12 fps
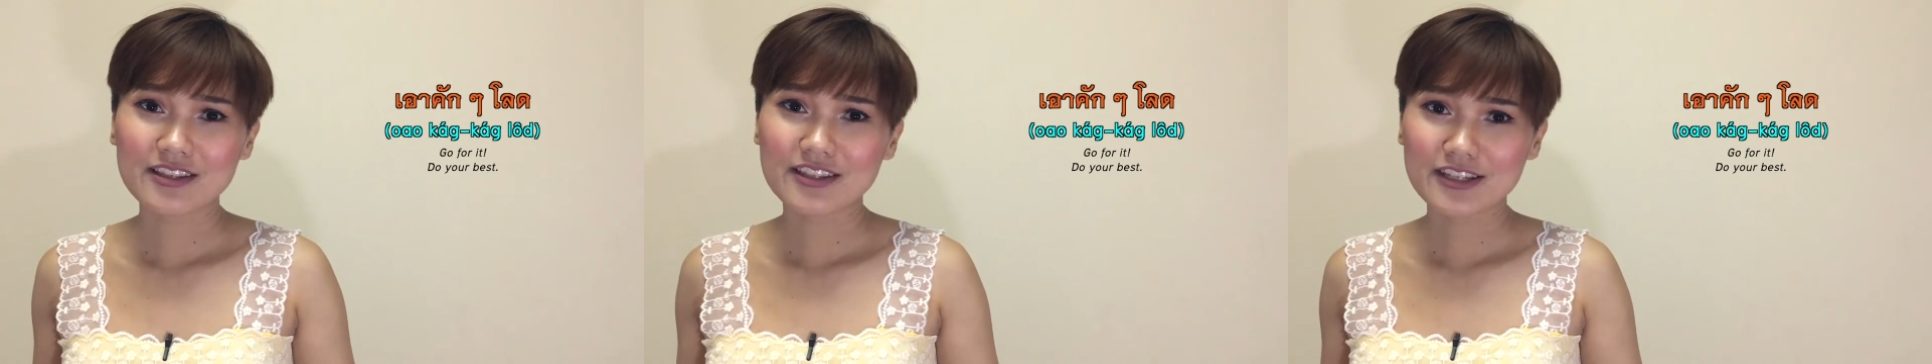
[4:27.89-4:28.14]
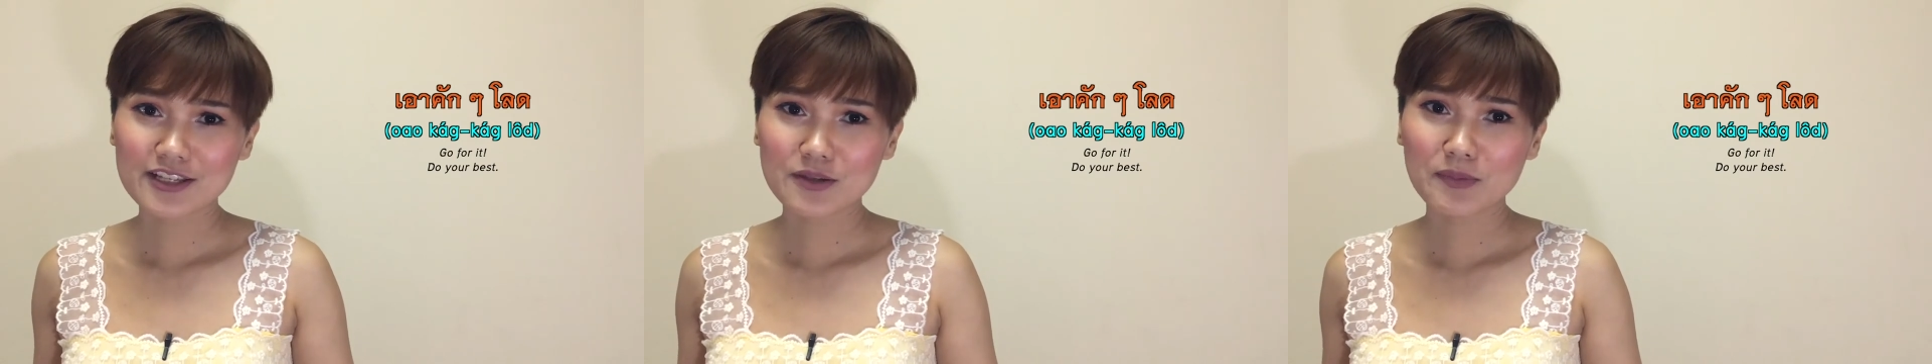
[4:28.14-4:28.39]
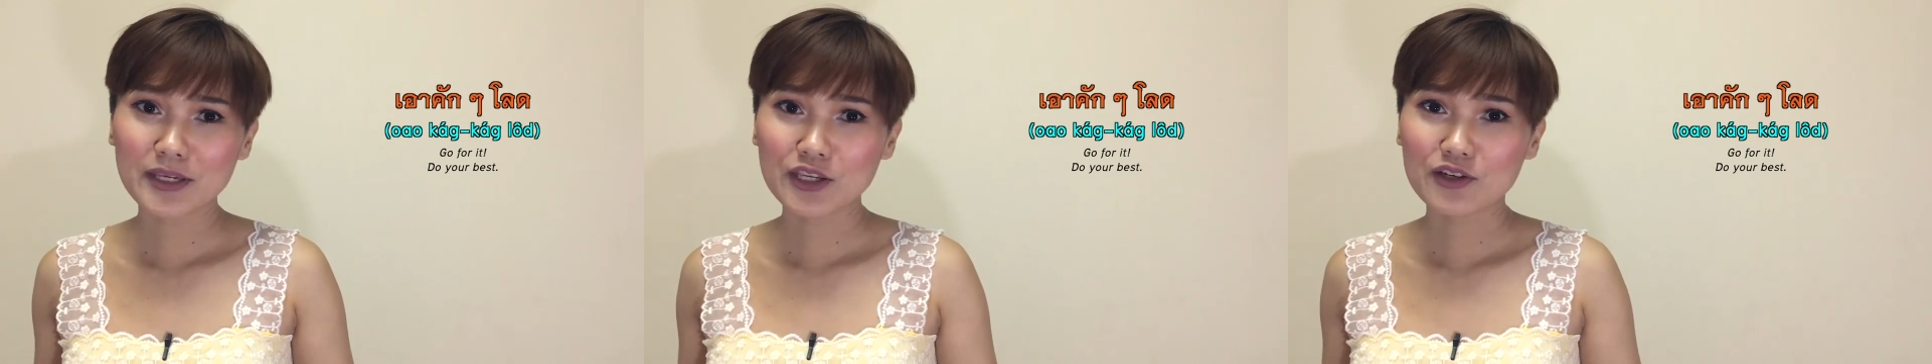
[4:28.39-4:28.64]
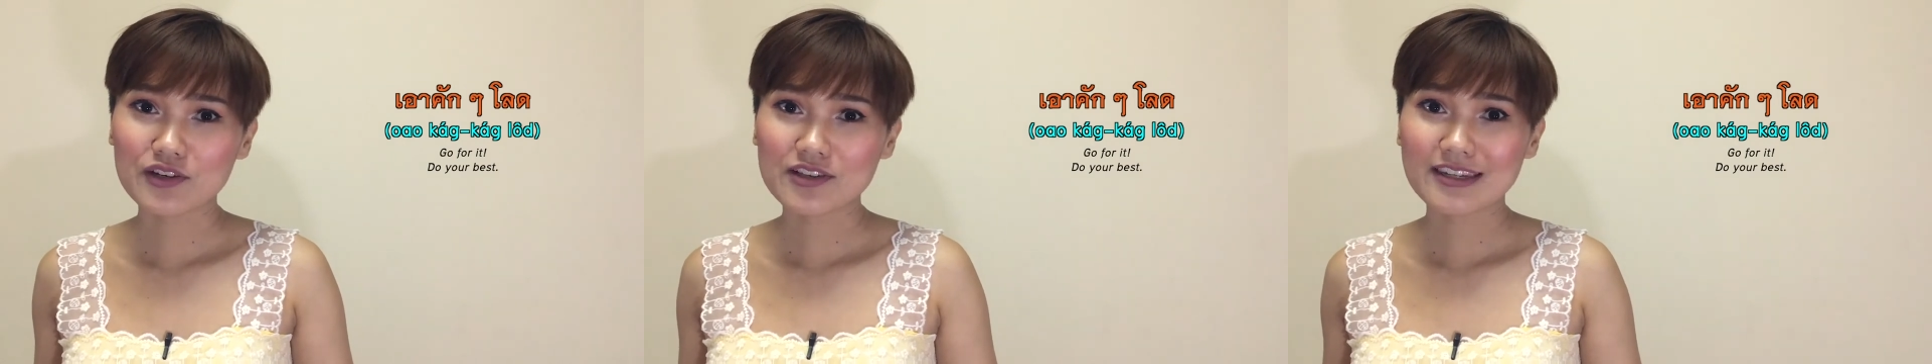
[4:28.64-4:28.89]
just
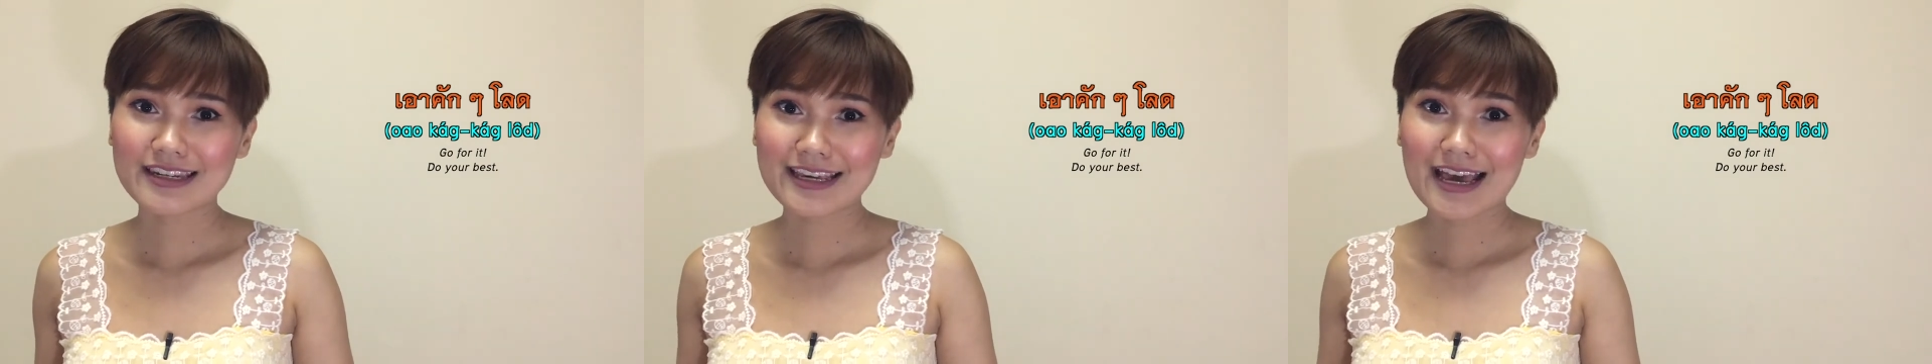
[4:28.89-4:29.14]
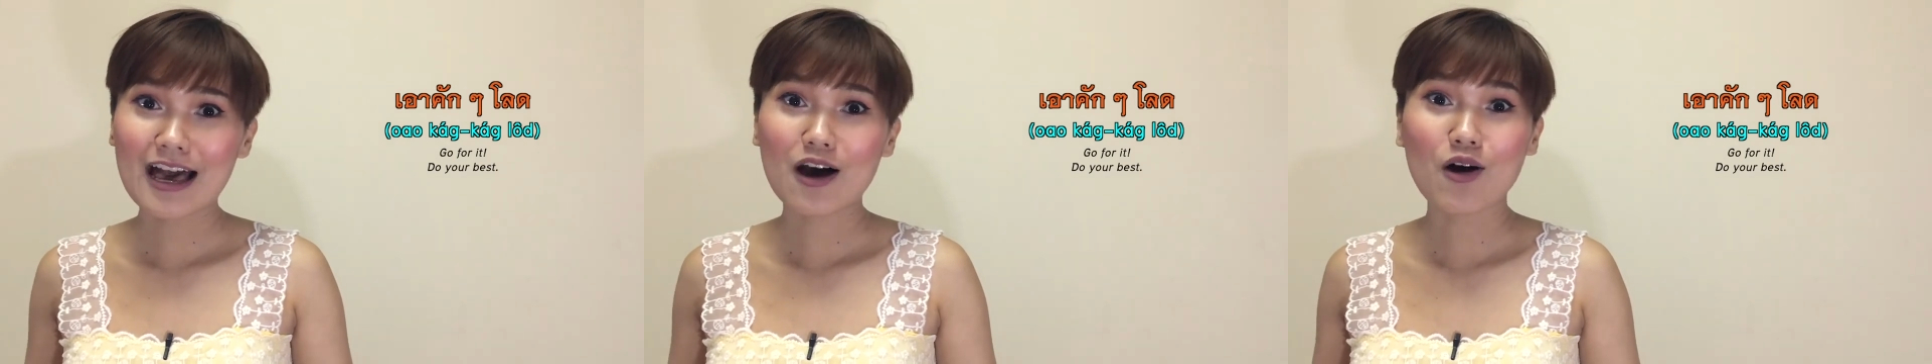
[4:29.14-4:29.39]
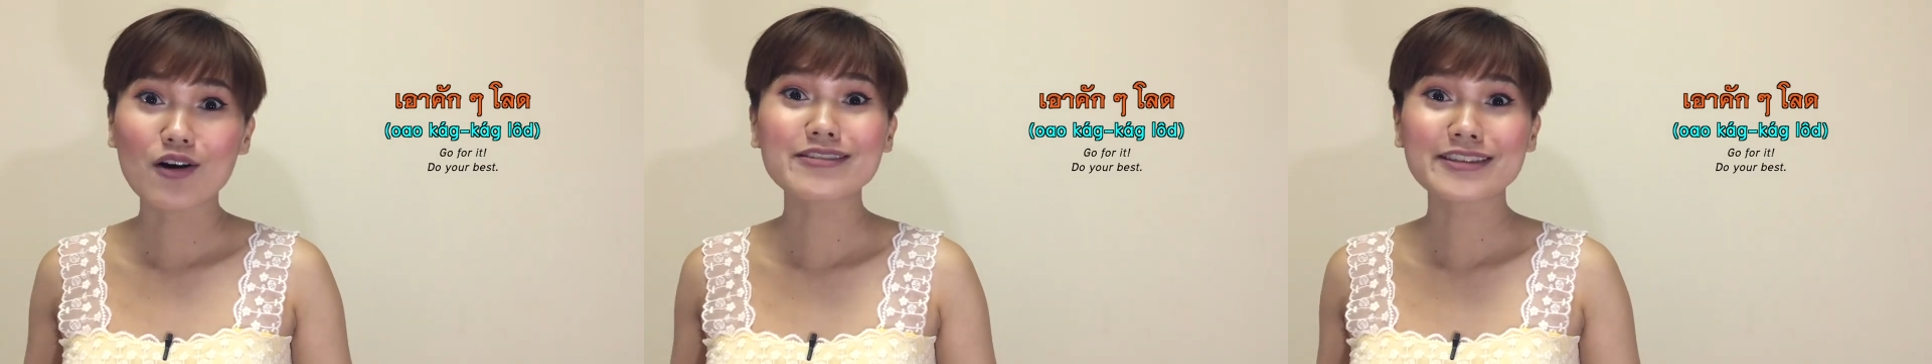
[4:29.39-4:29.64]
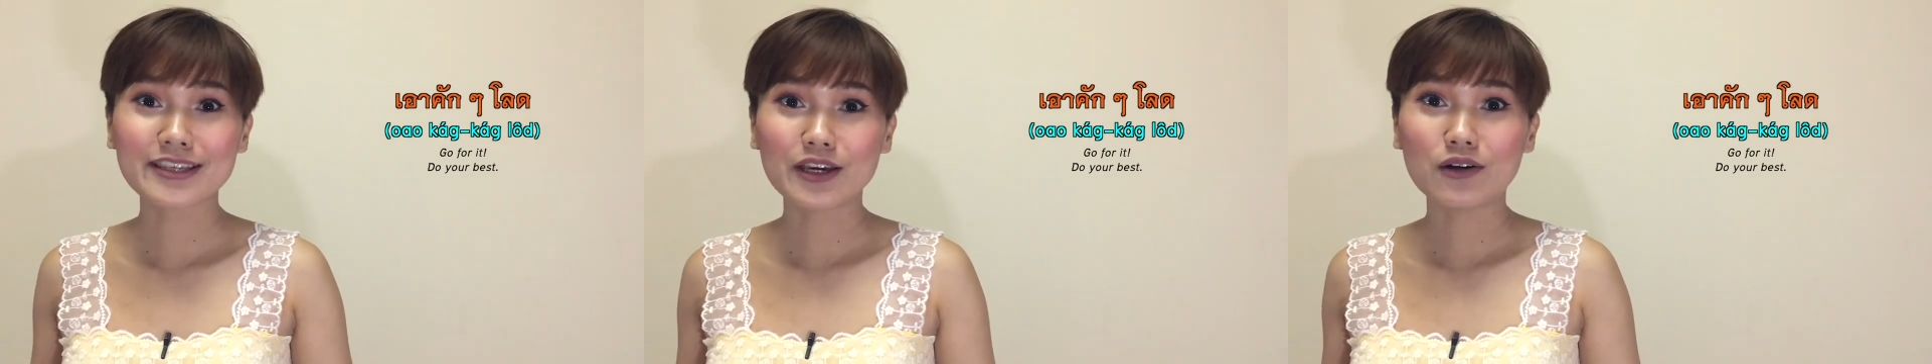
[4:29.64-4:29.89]
because they are on
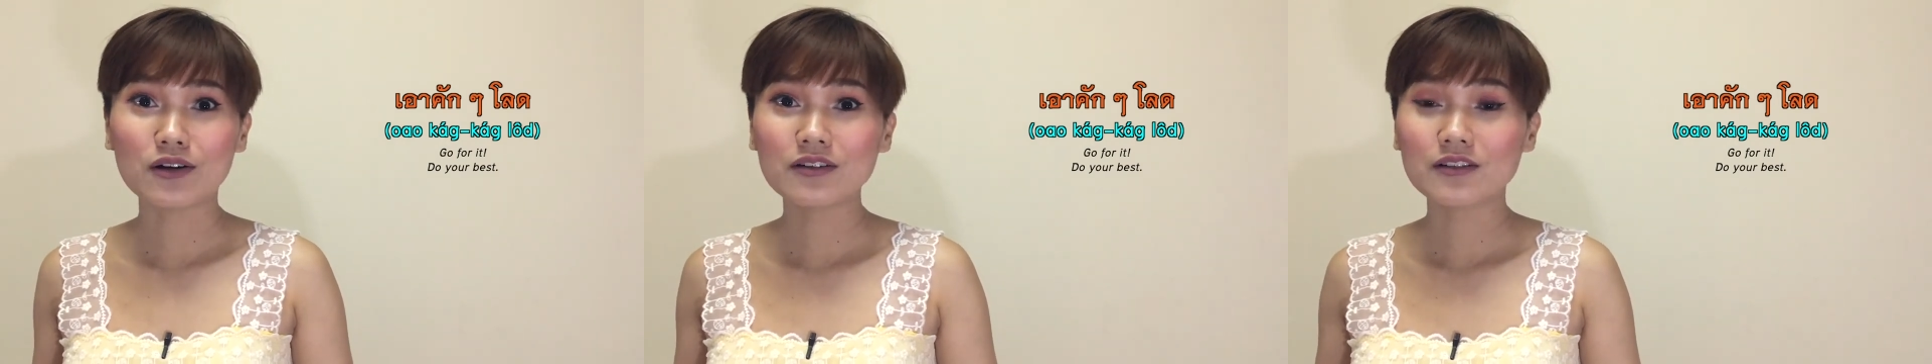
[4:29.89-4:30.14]
sale.